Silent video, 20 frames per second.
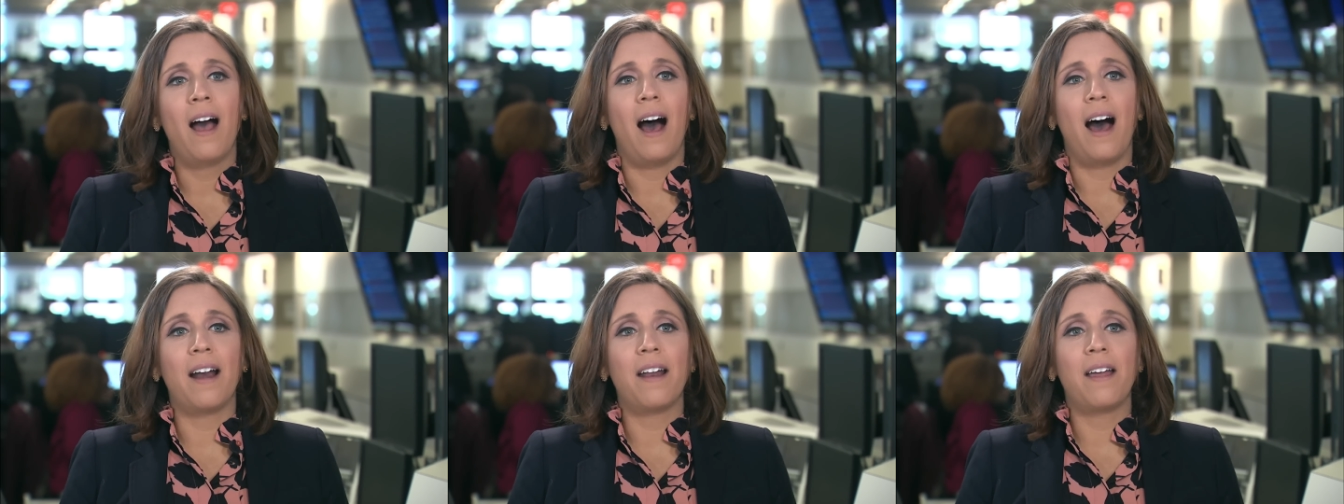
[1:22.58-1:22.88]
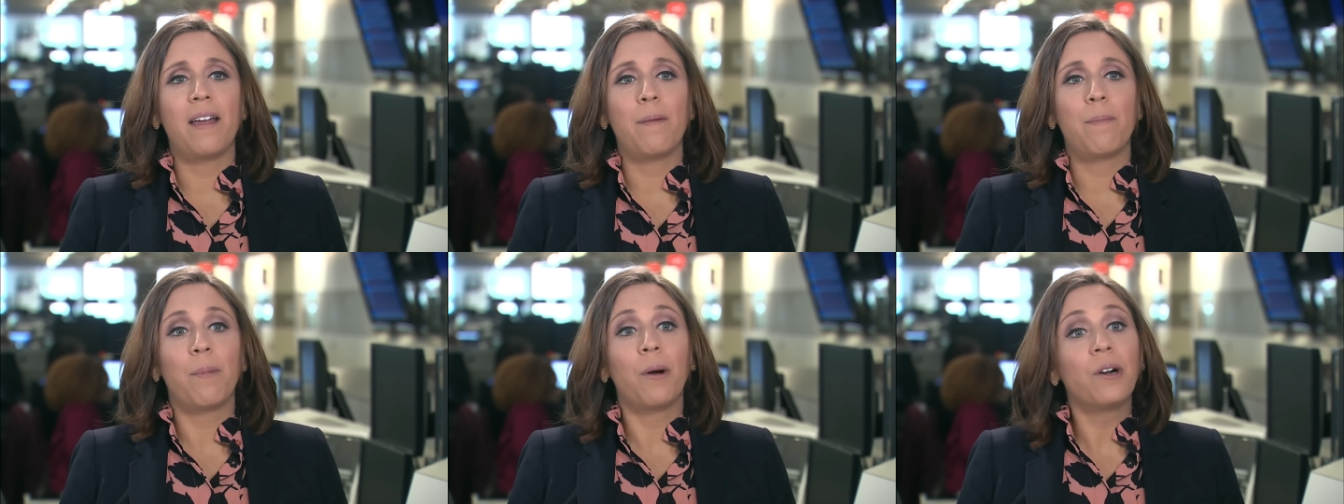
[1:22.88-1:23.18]
On
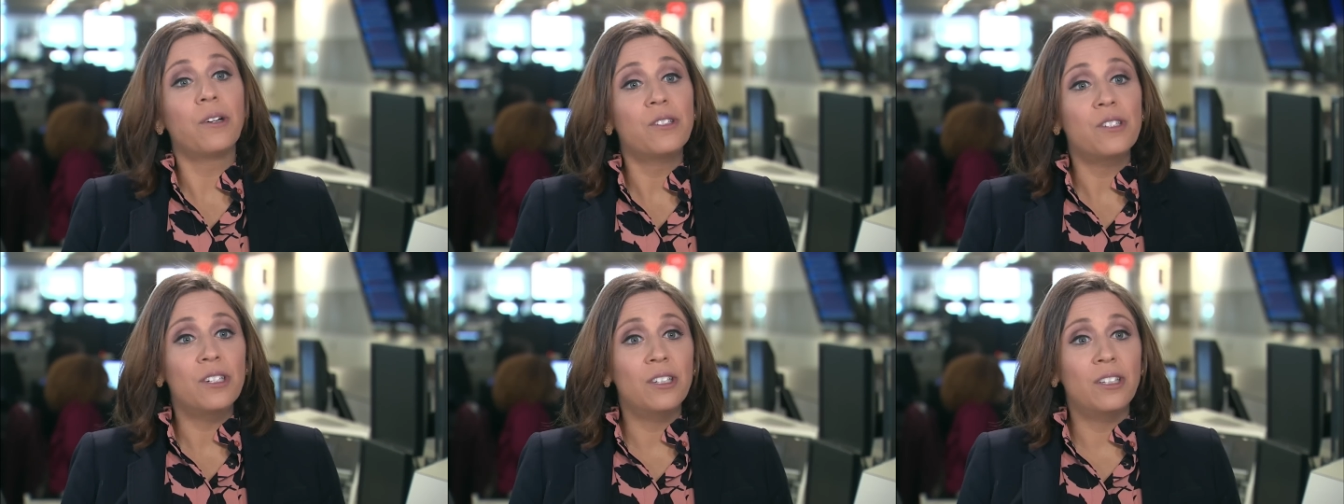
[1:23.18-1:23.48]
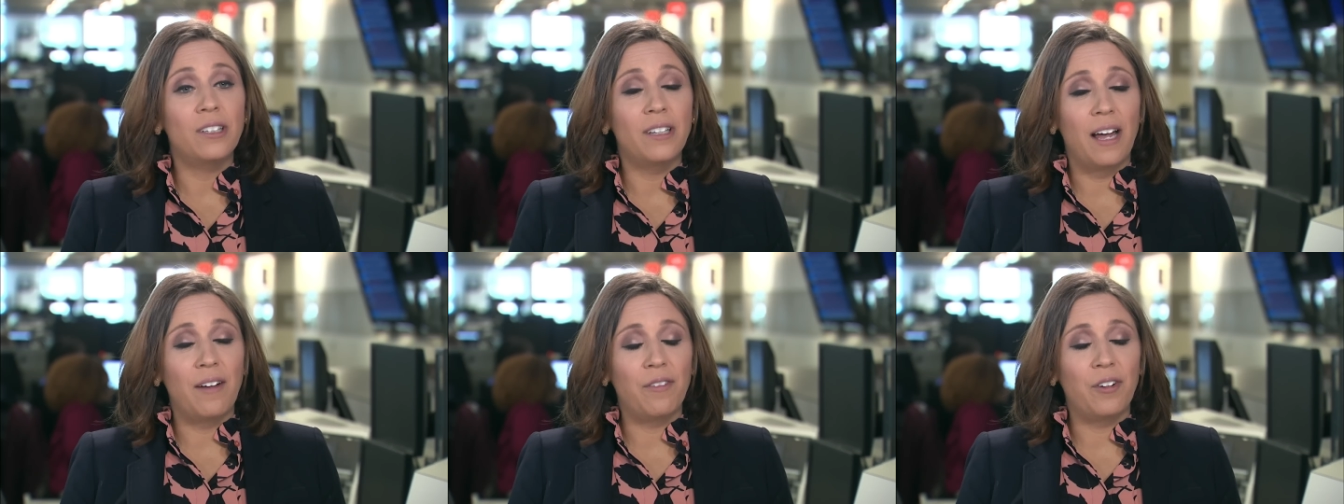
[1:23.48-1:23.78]
a
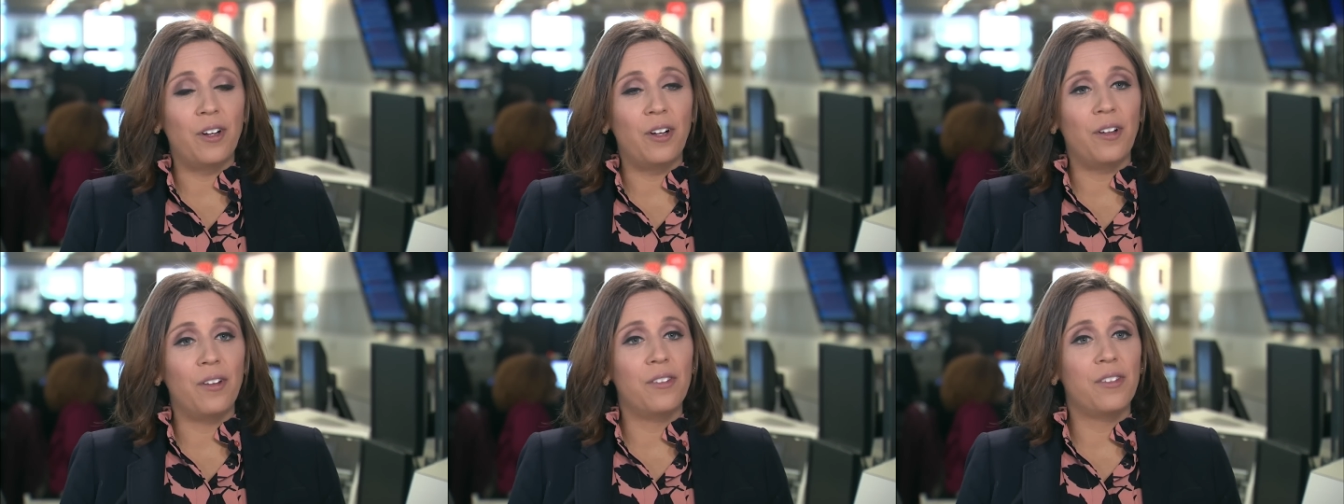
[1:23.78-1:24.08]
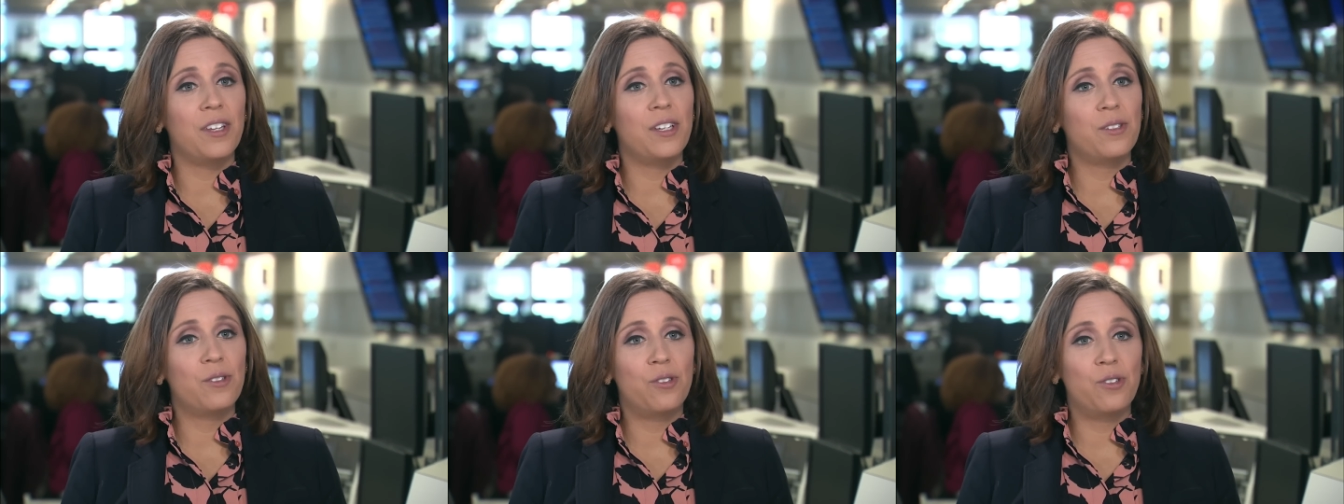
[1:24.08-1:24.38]
personal level,
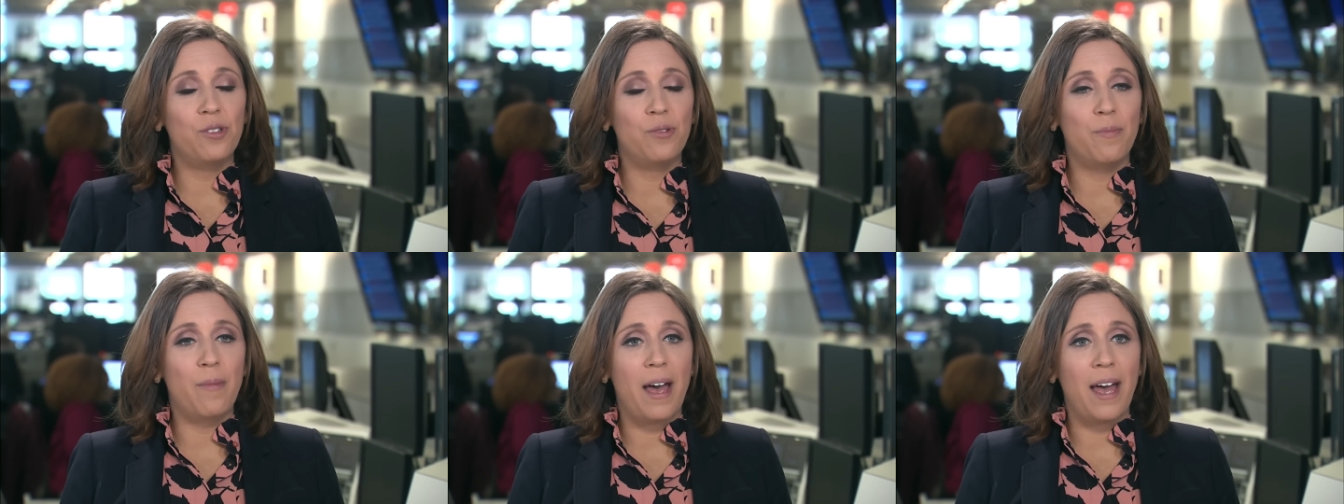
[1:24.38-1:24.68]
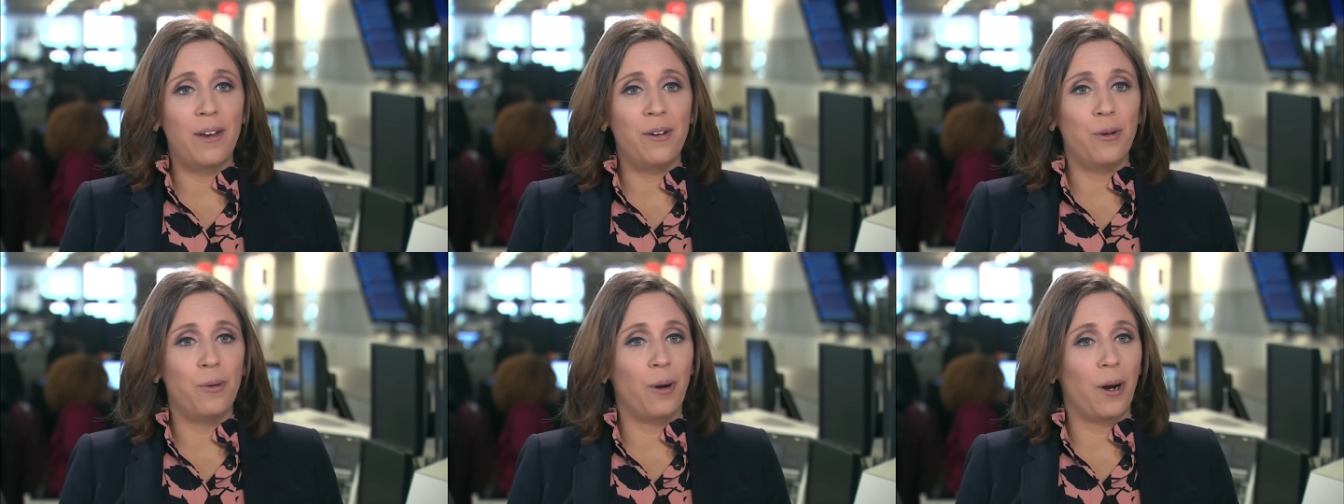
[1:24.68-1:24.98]
these two
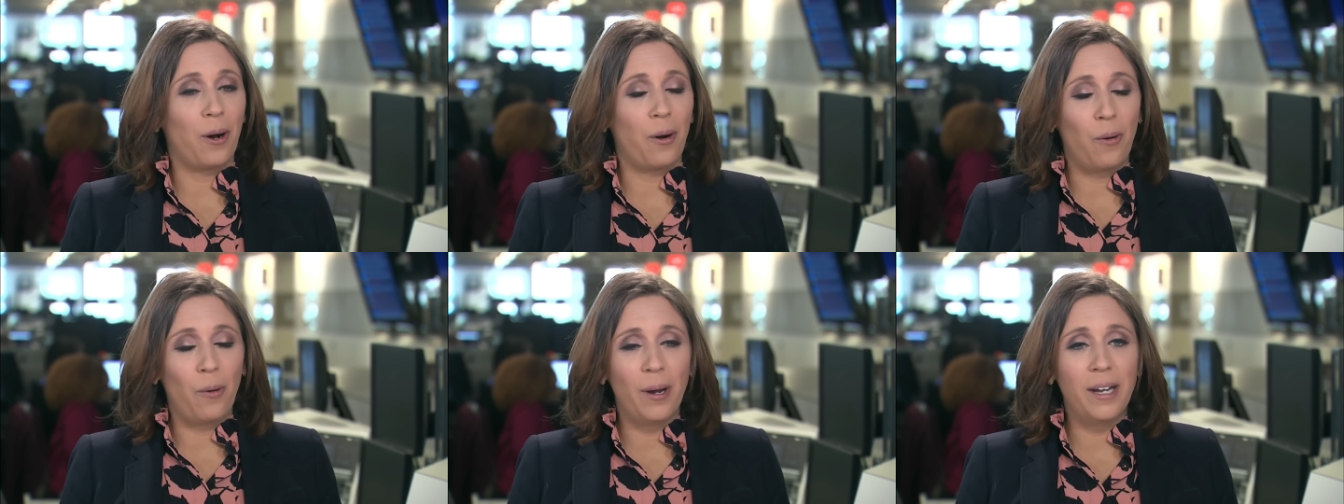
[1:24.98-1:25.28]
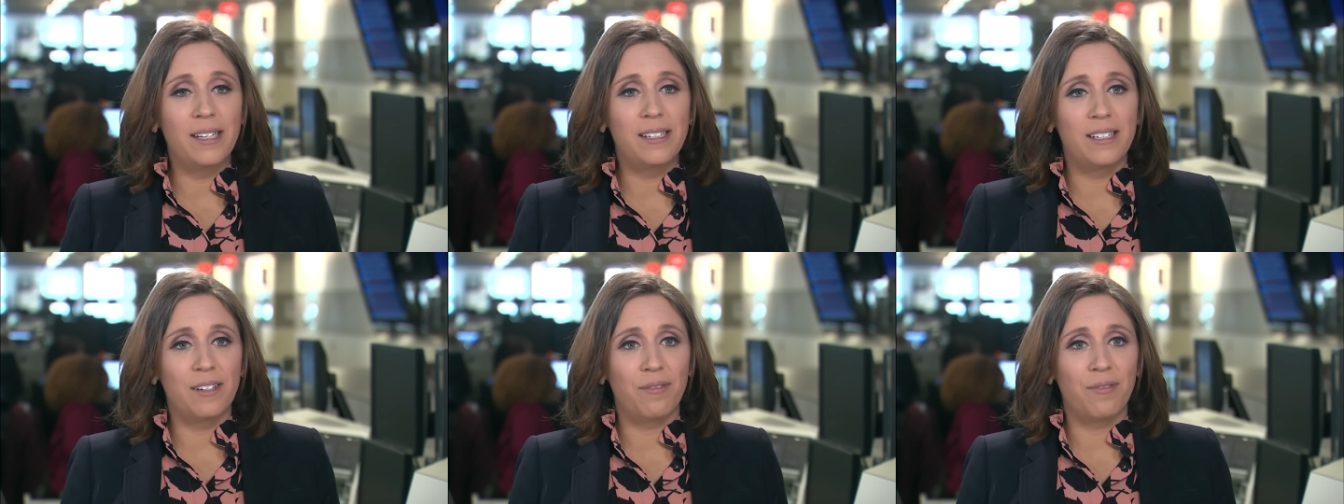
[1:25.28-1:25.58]
men, who are
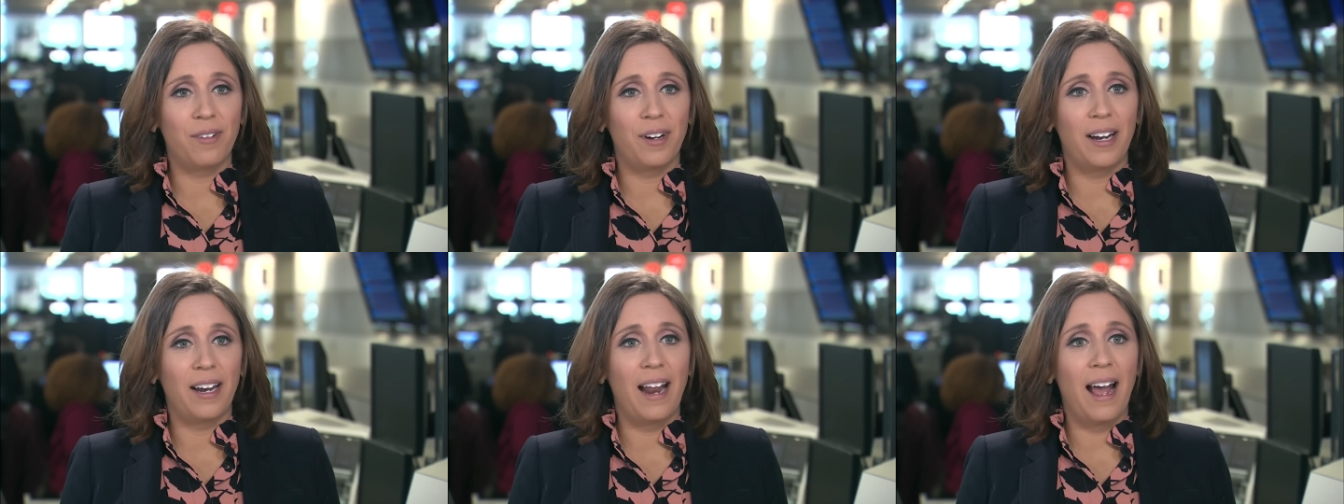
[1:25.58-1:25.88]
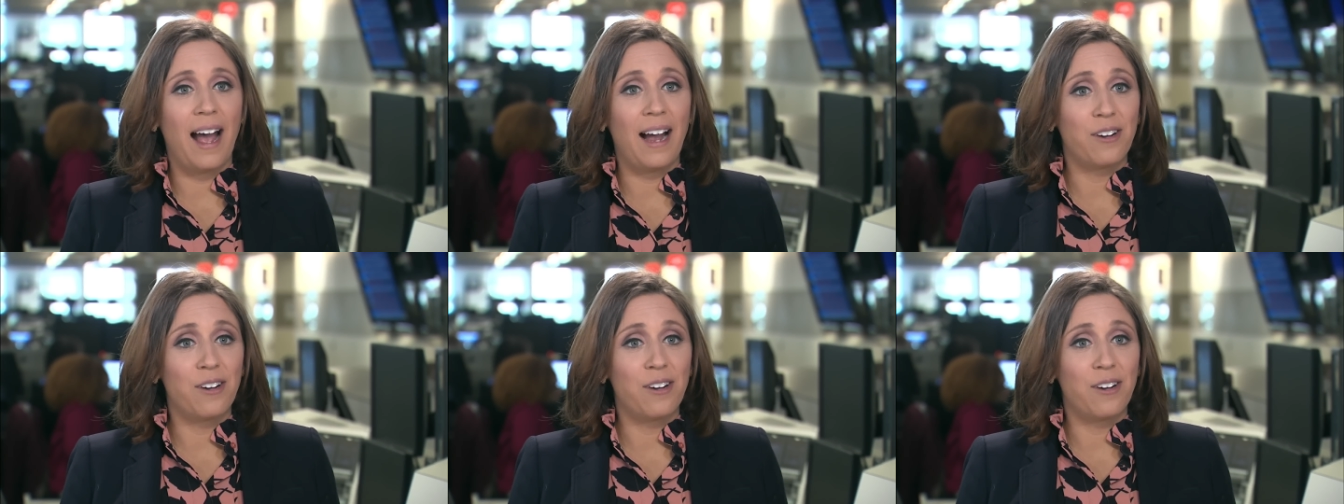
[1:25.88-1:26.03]
quite different,